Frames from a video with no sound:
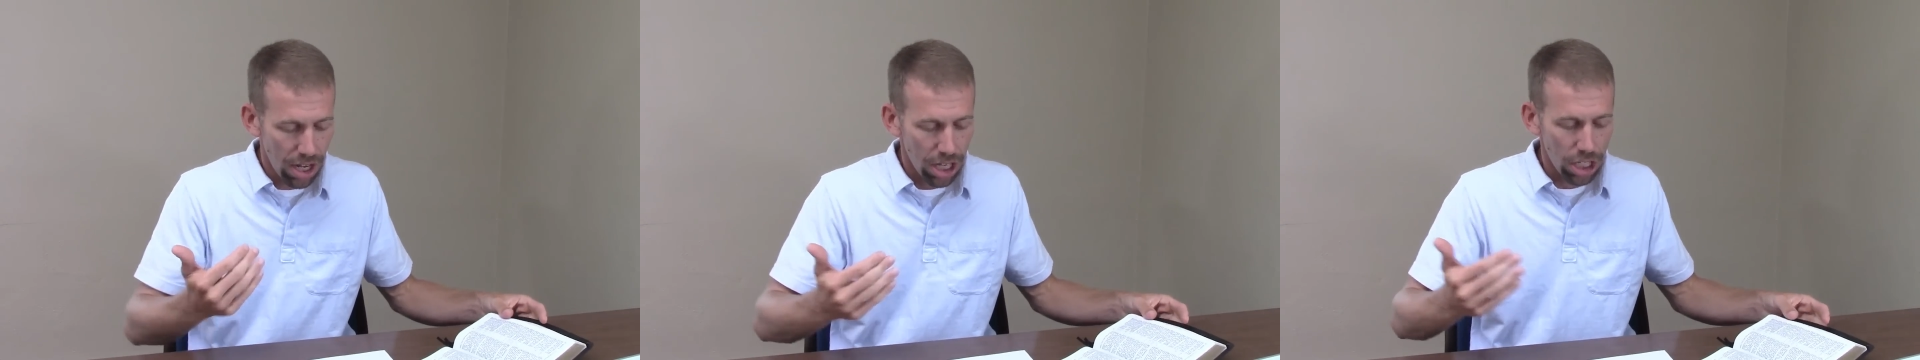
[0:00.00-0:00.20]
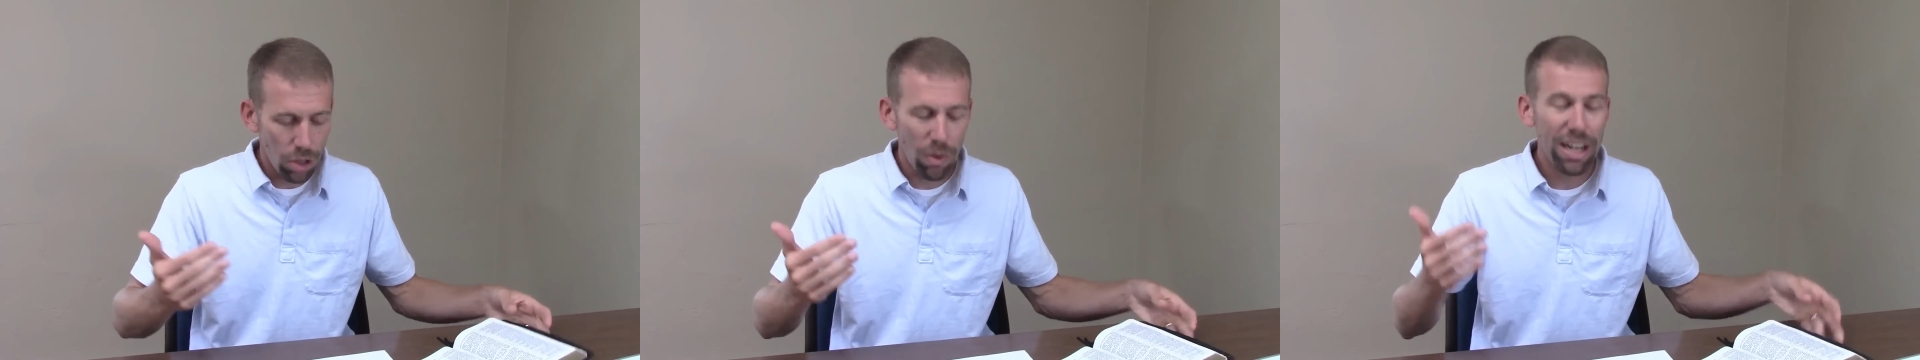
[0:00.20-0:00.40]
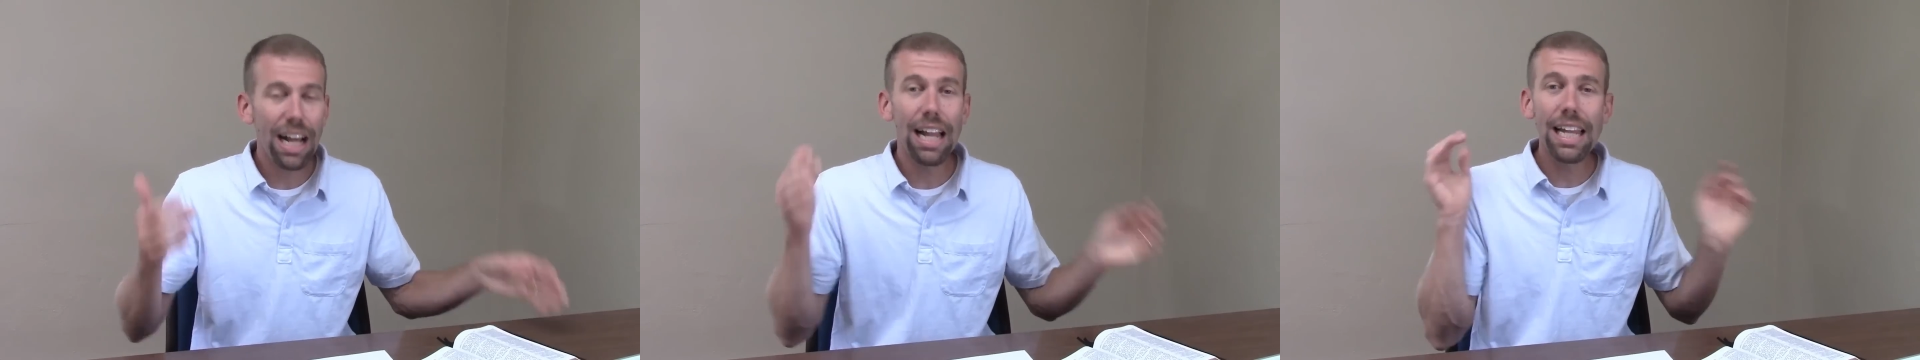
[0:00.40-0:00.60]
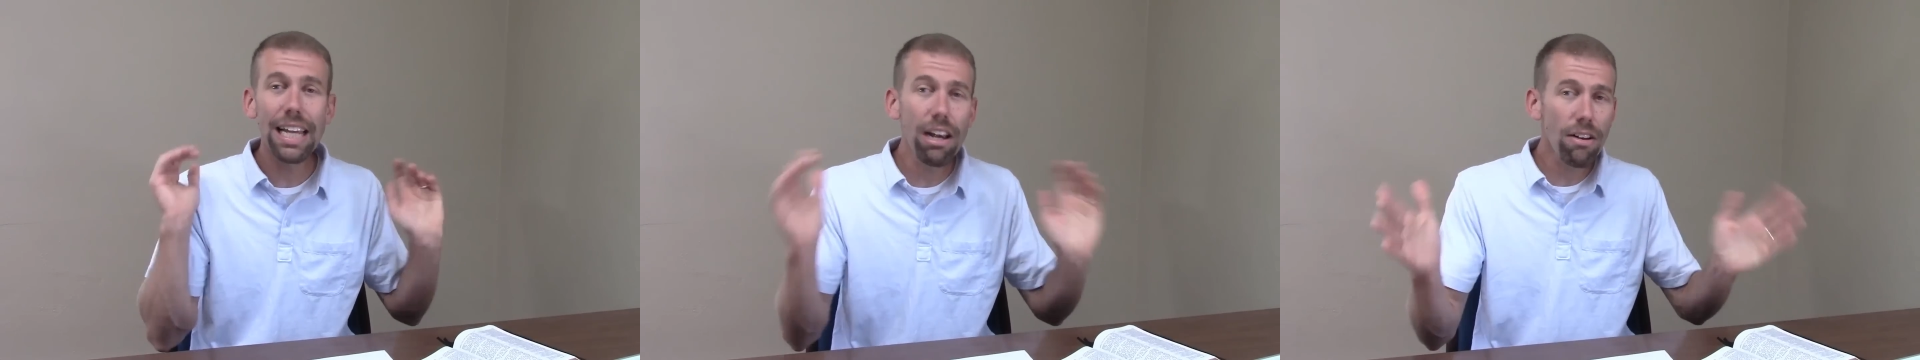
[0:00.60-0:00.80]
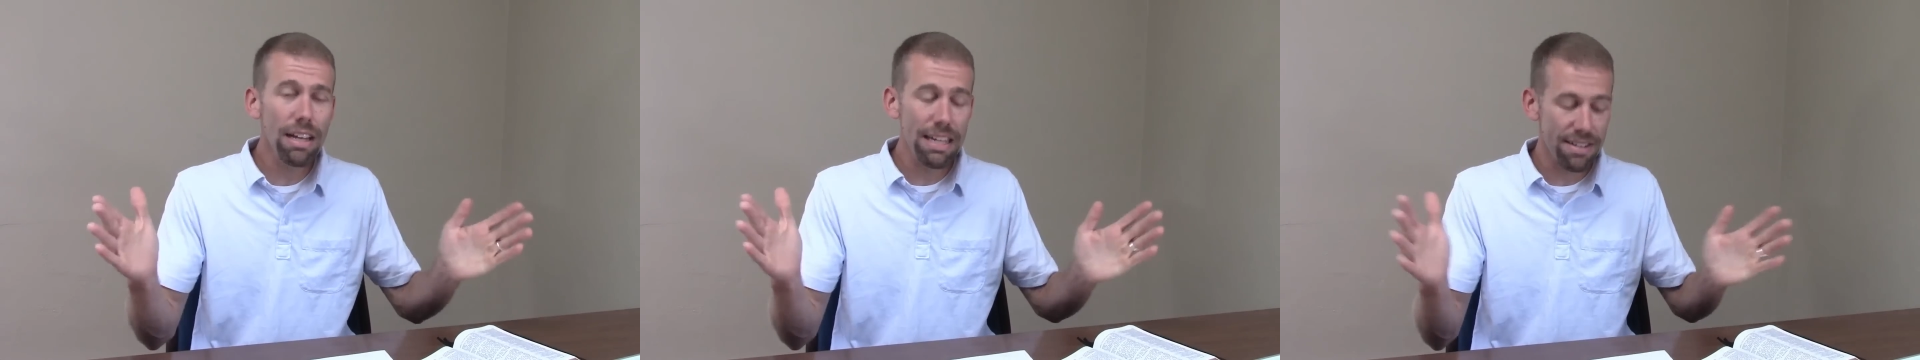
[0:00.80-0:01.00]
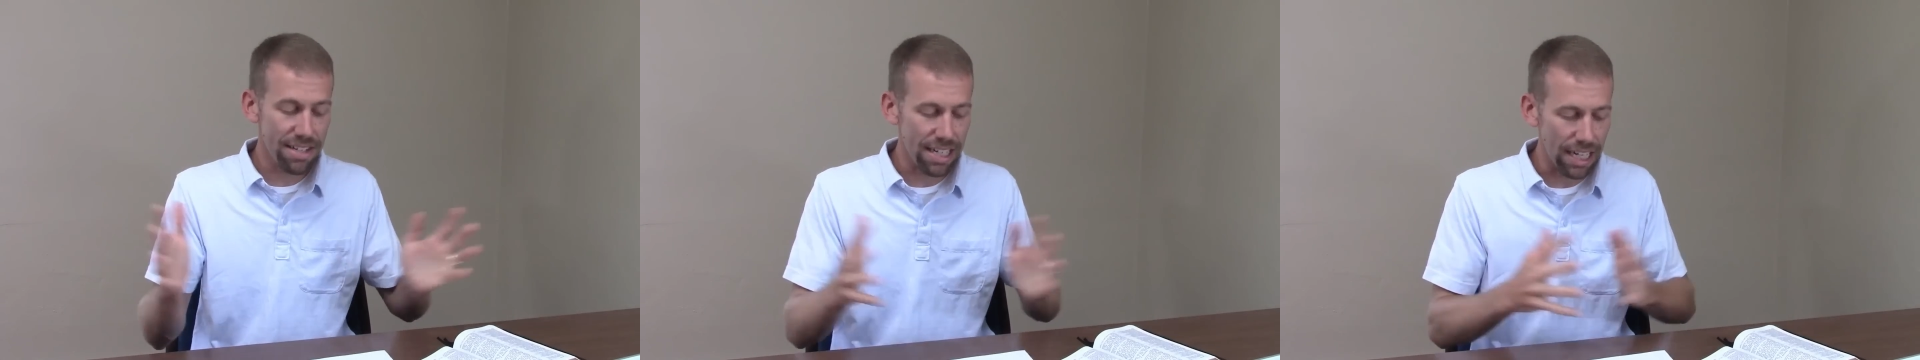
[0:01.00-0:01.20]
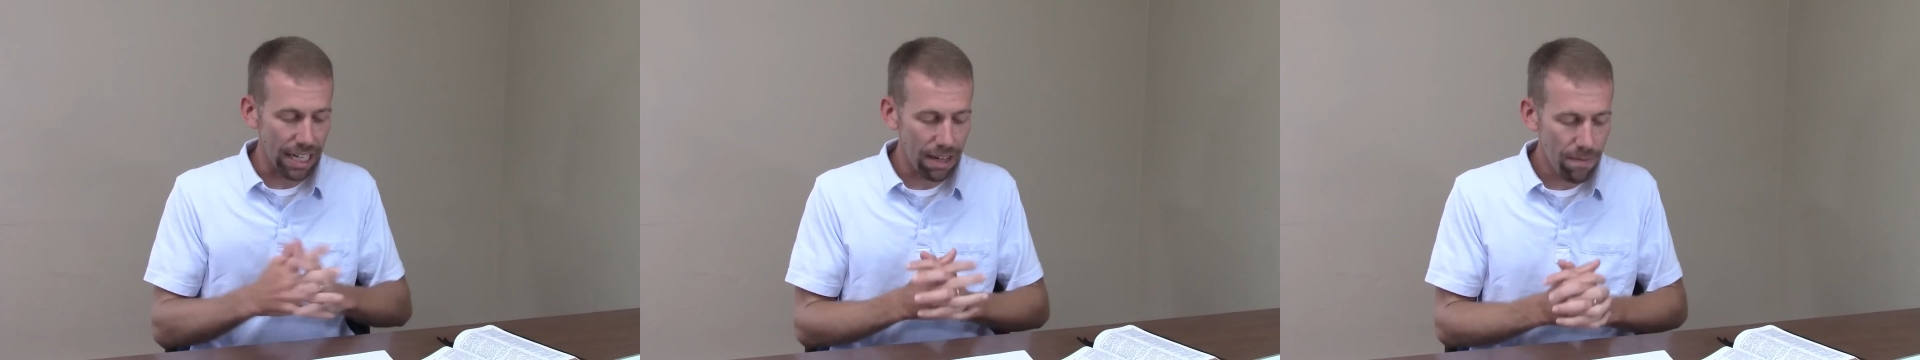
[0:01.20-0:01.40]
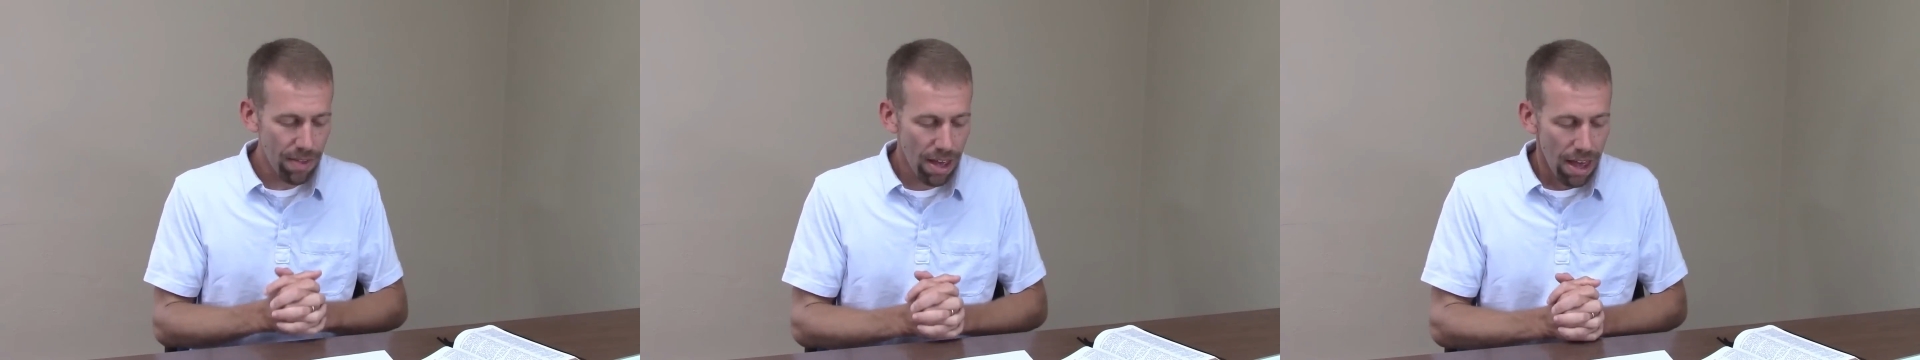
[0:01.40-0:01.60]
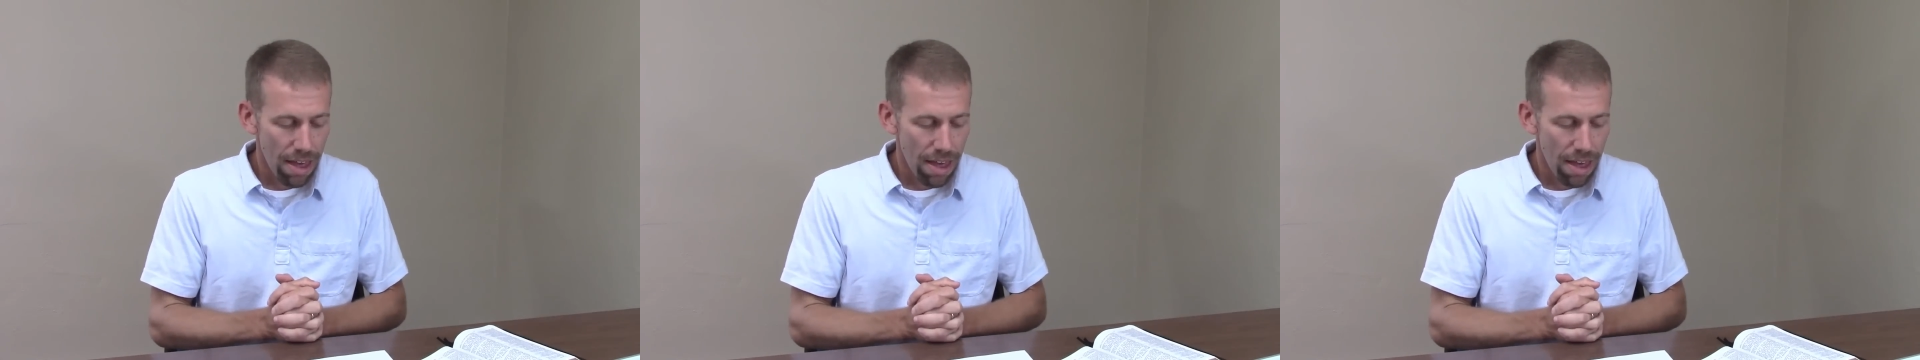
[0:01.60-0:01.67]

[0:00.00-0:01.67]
you would clearly see